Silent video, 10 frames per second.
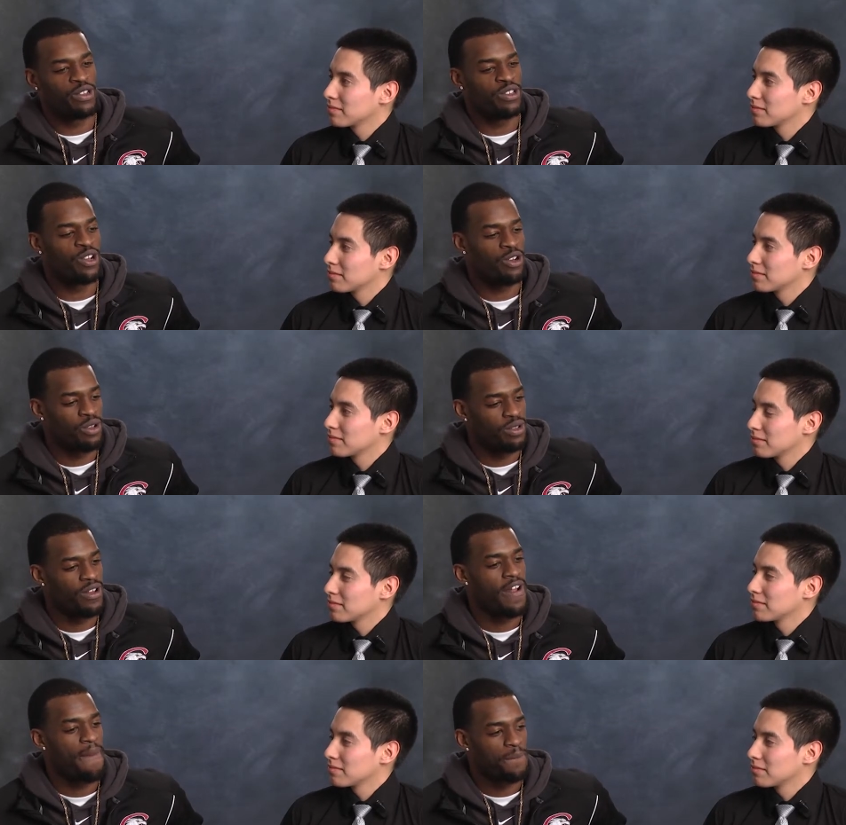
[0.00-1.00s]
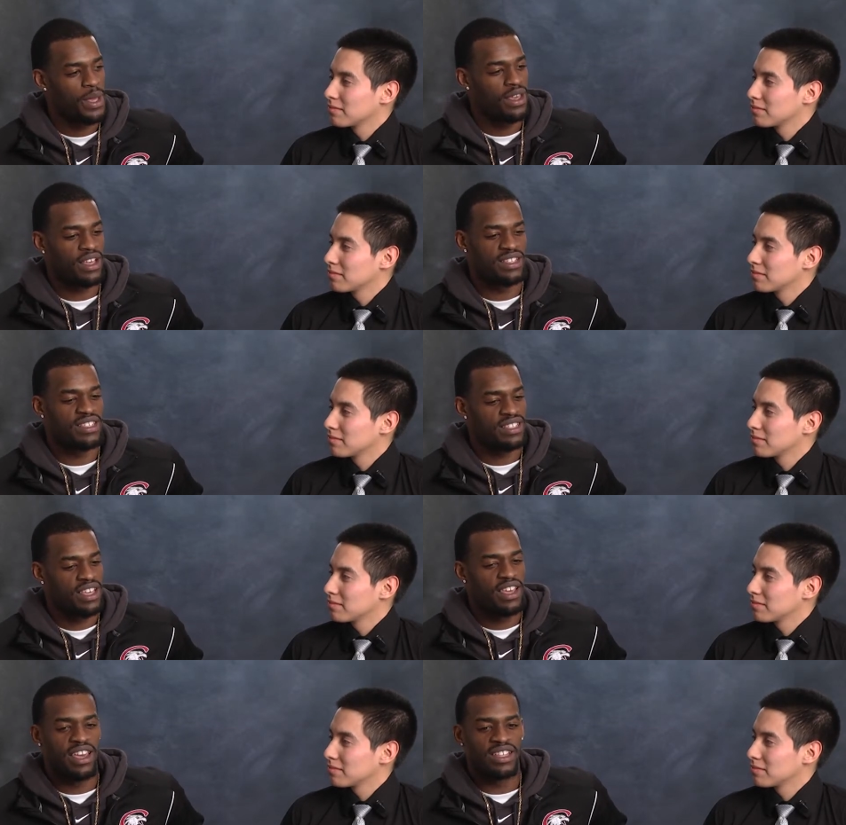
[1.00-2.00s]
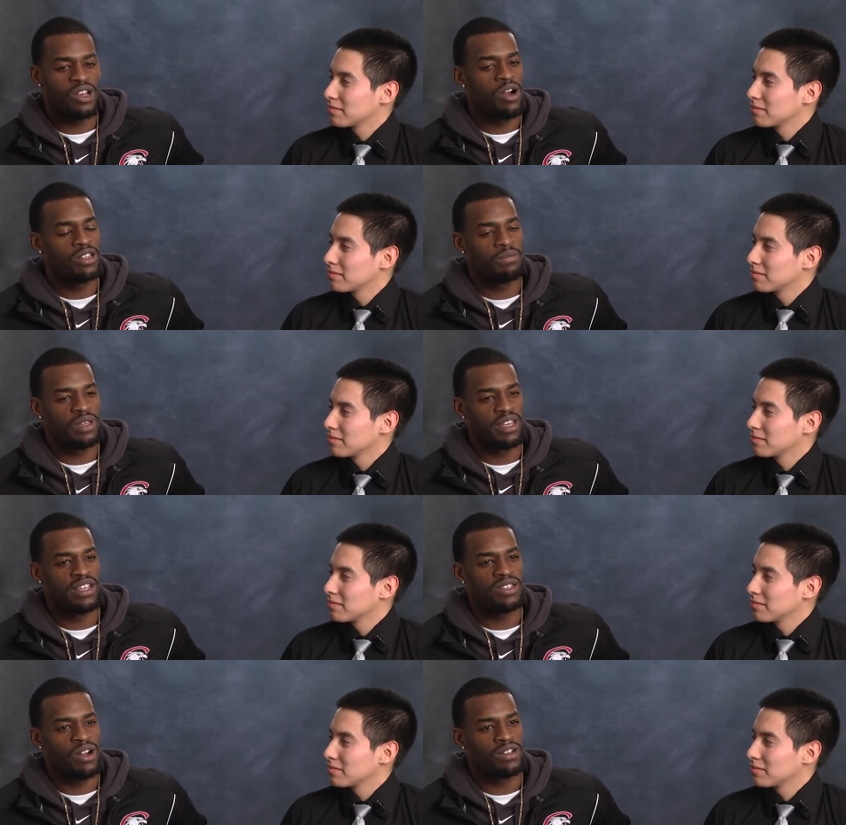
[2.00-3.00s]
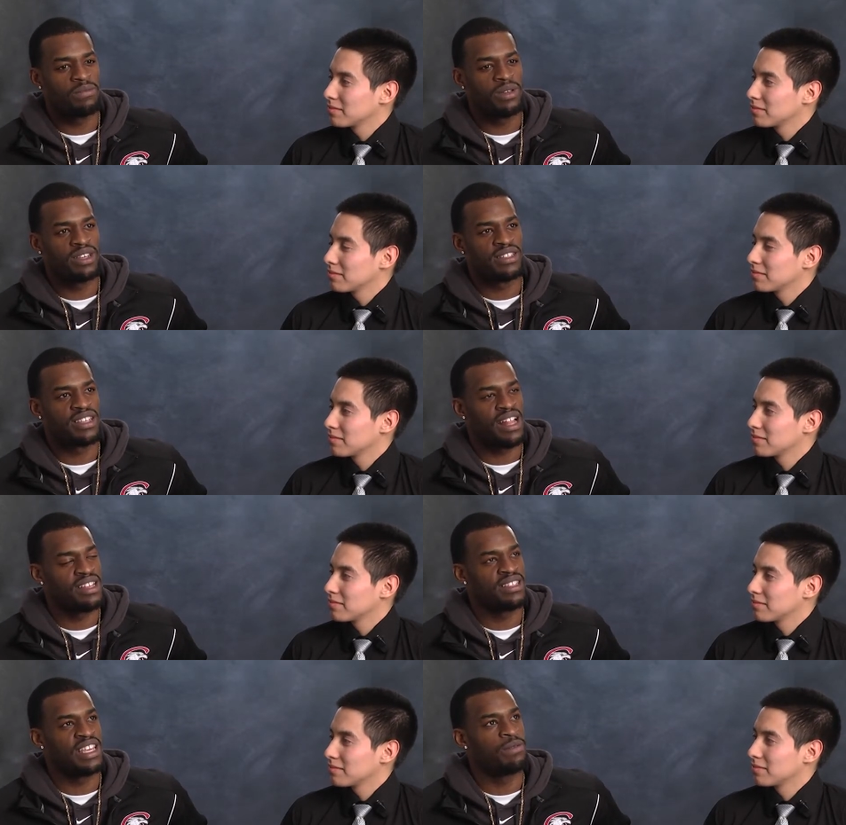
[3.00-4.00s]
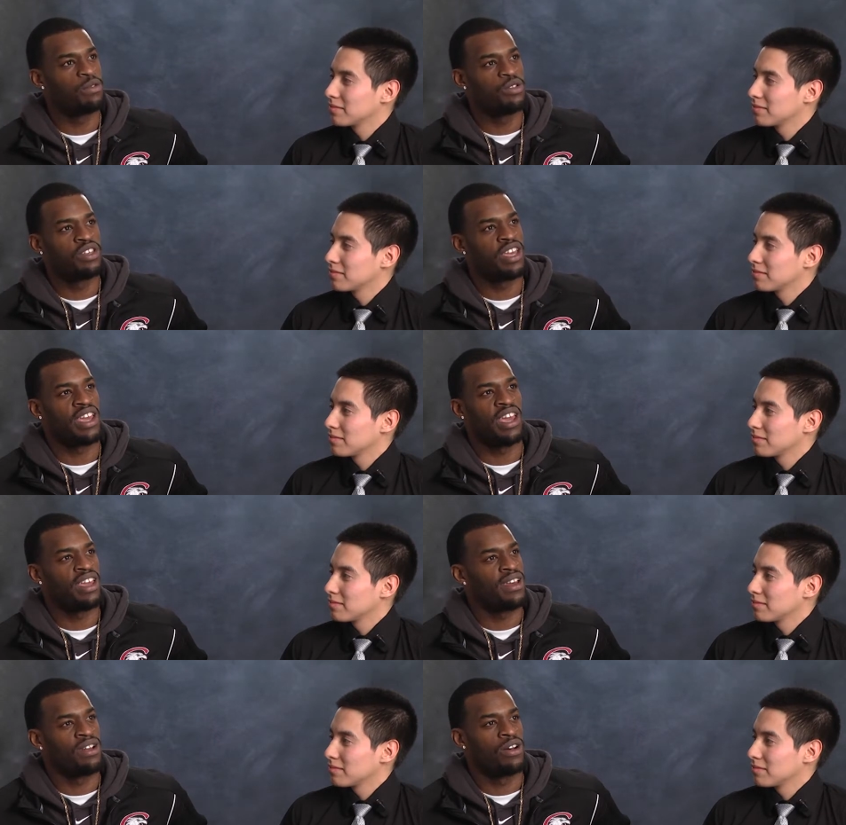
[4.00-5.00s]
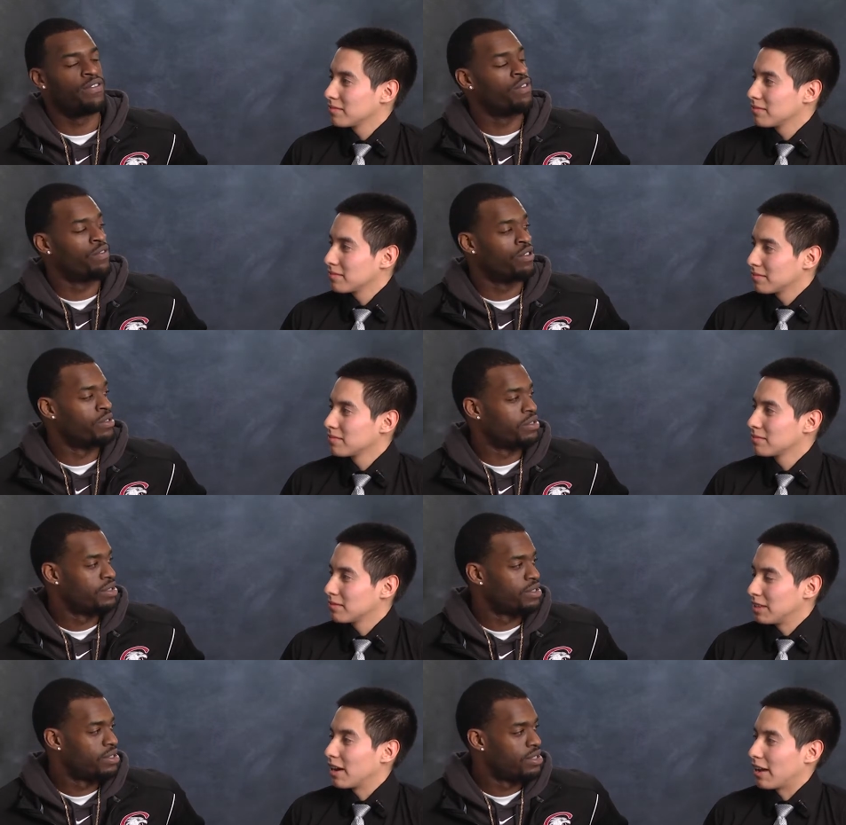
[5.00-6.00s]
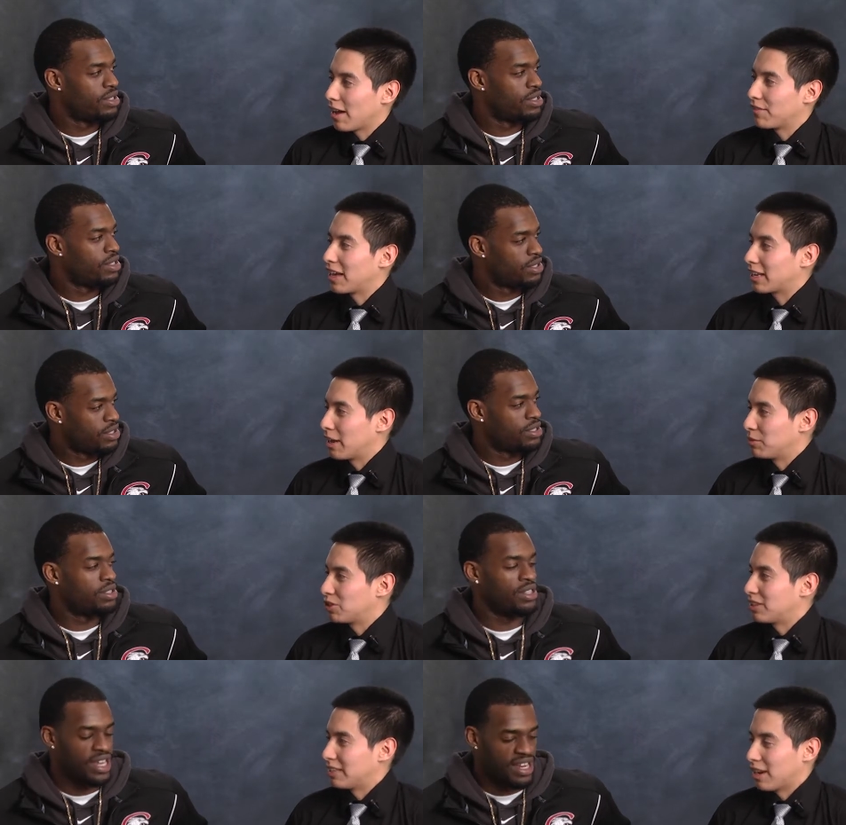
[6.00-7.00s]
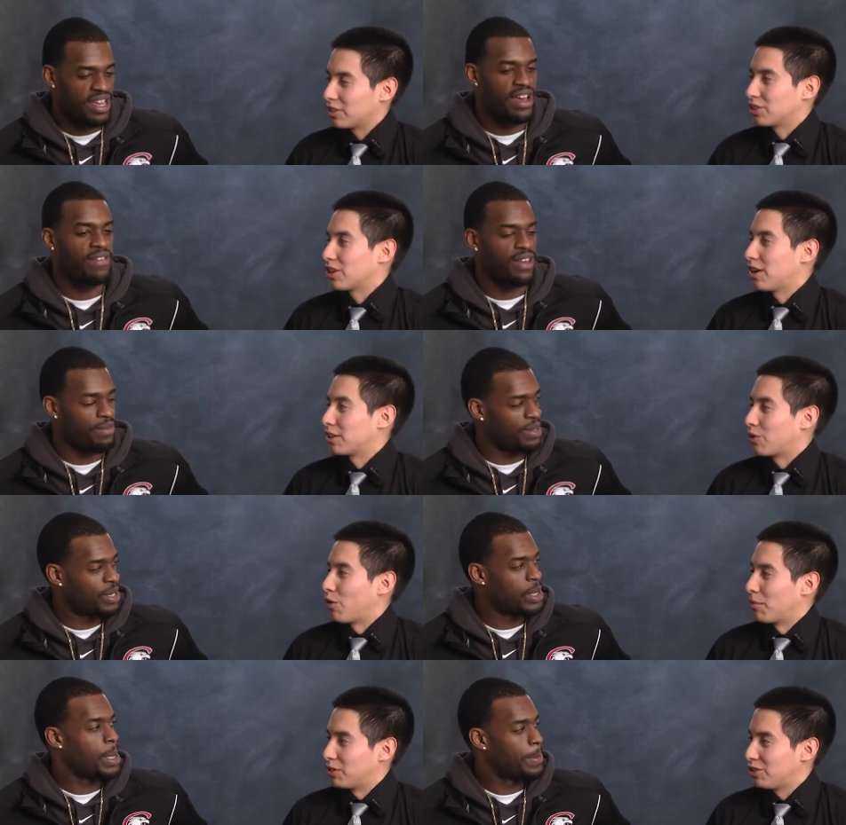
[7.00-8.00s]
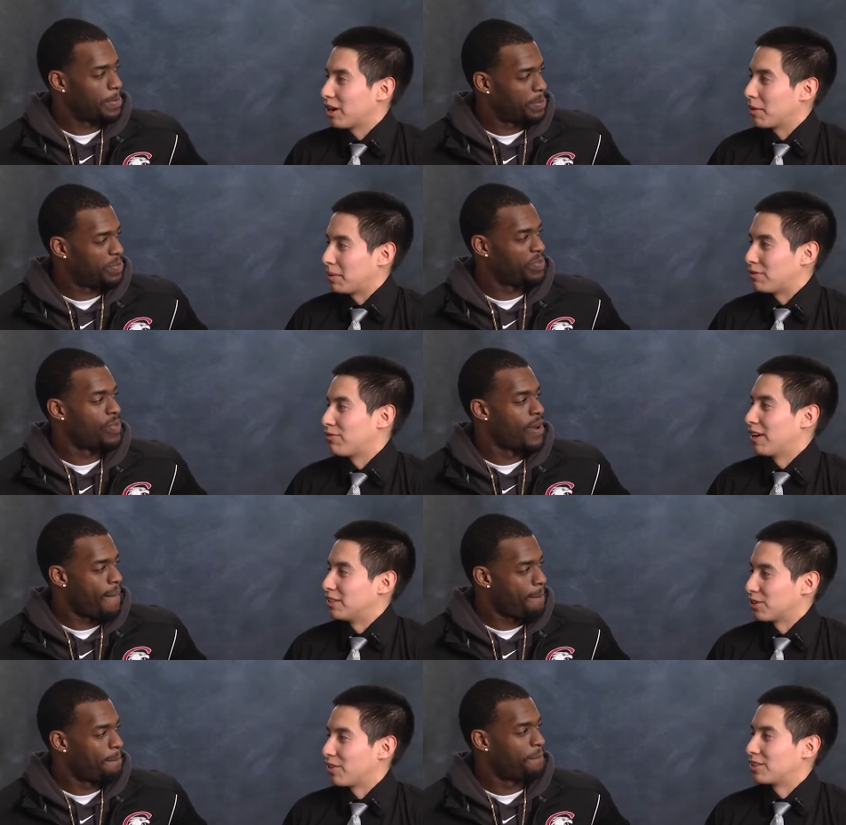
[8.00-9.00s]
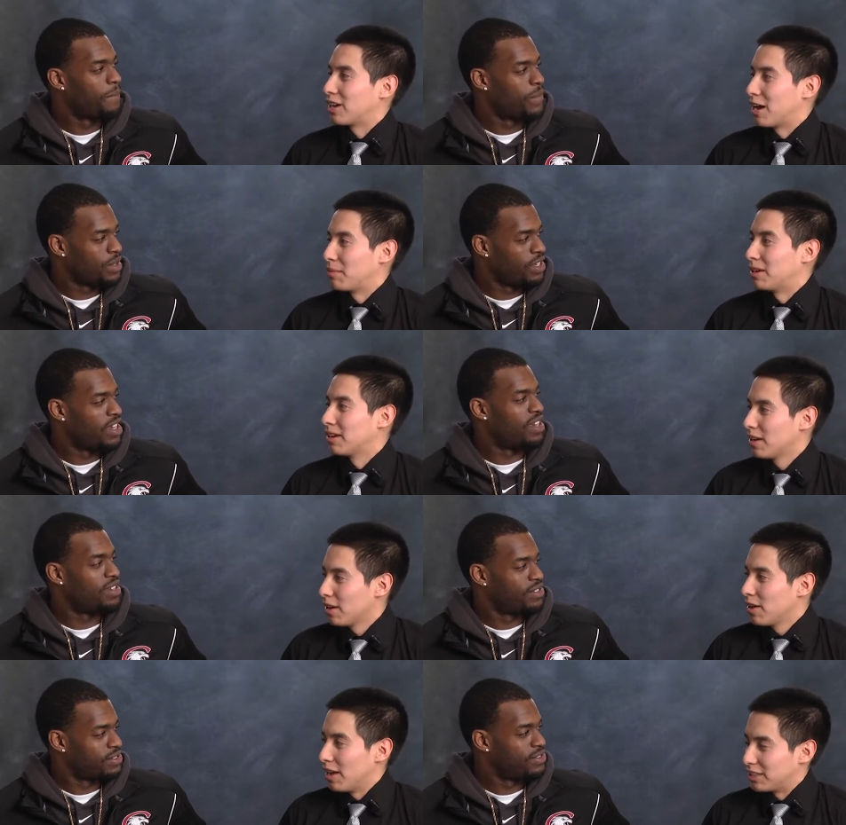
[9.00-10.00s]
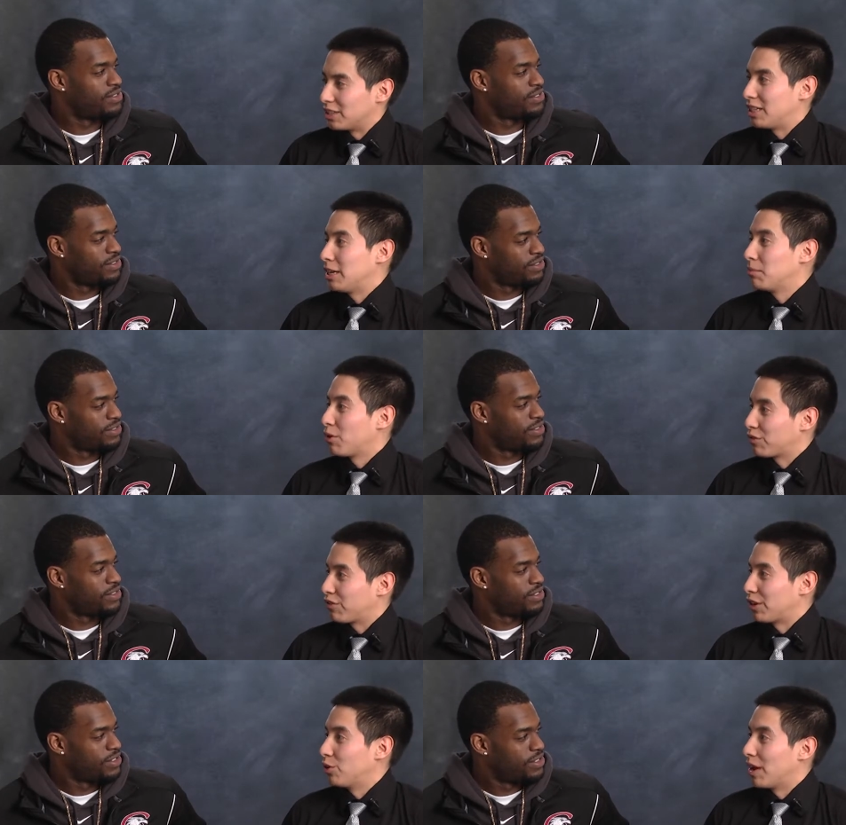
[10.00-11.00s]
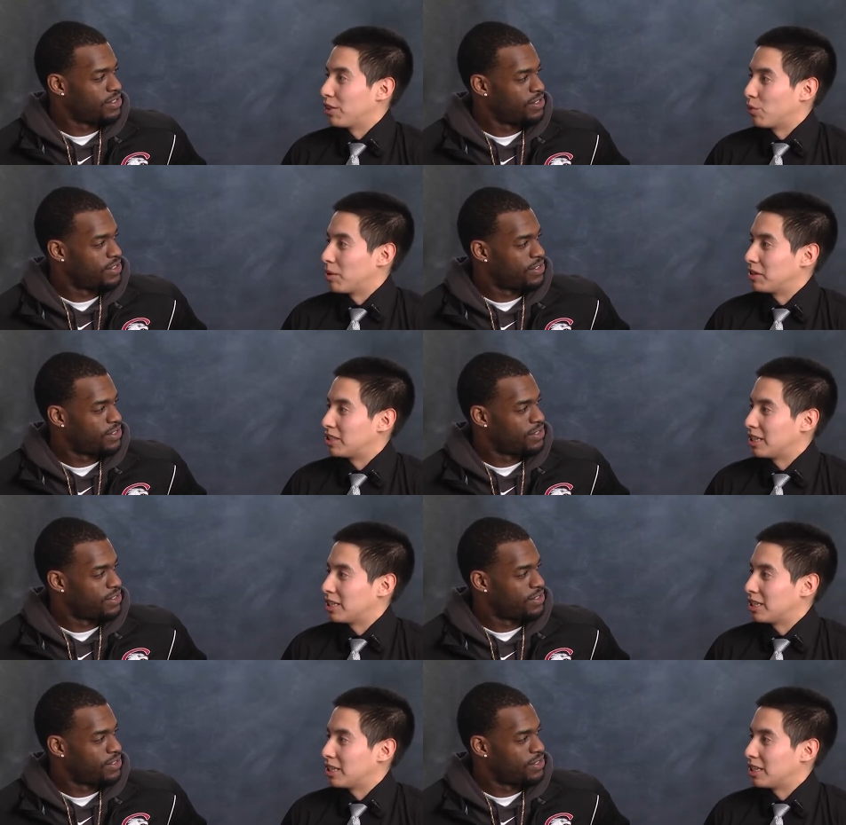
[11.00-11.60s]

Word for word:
Speaker 1: you know, because it's it's hard to be it's hard to be a solid team when you can't hang out off the floor.
Speaker 2: You got to have that chemistry, not just on the court, but you got to be friends all the time. And yeah. as a team, both for you and the women's